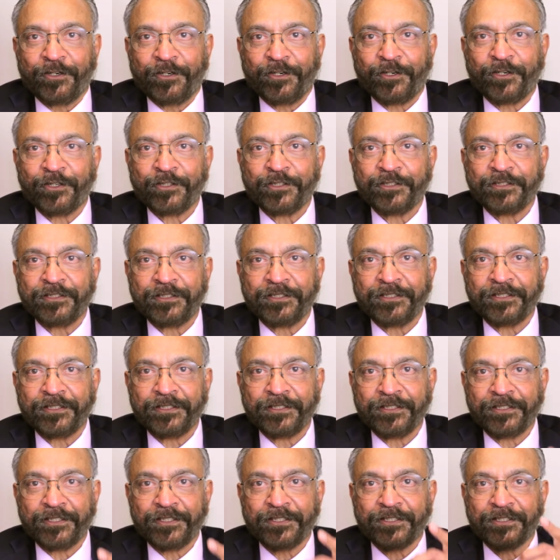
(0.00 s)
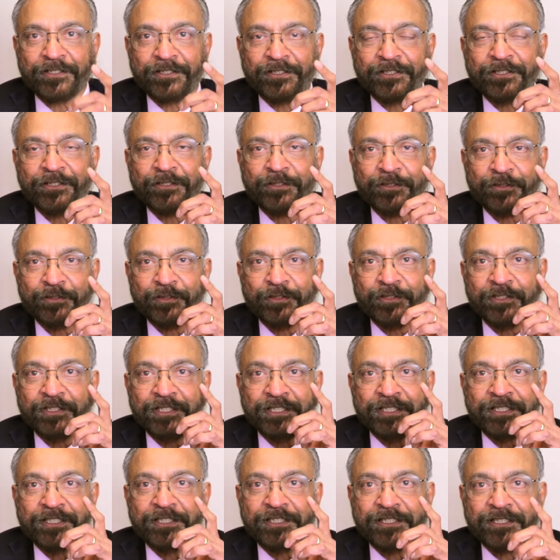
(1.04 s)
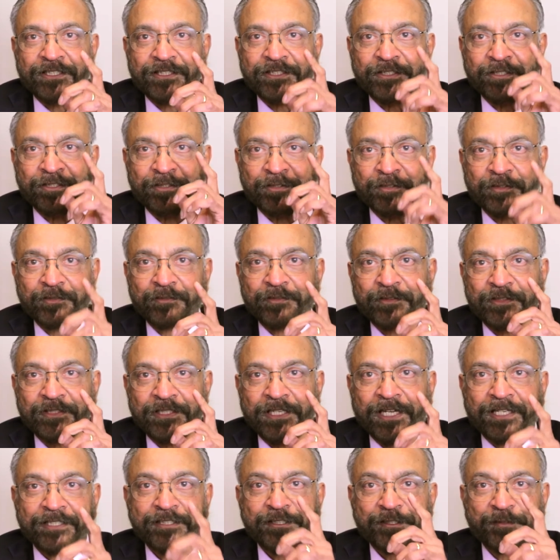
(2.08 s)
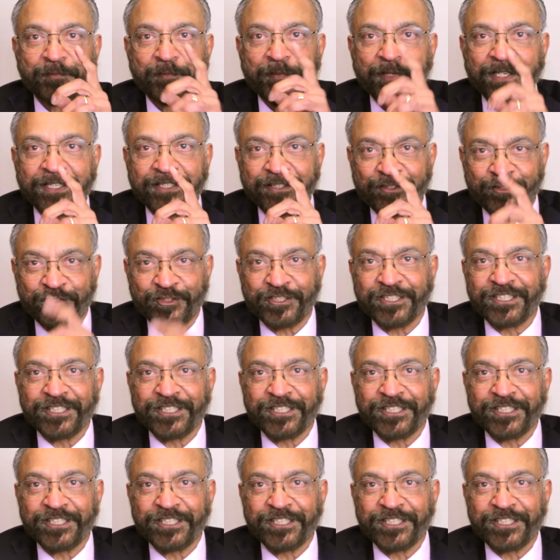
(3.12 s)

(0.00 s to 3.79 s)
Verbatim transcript: on the, you know, uh, last page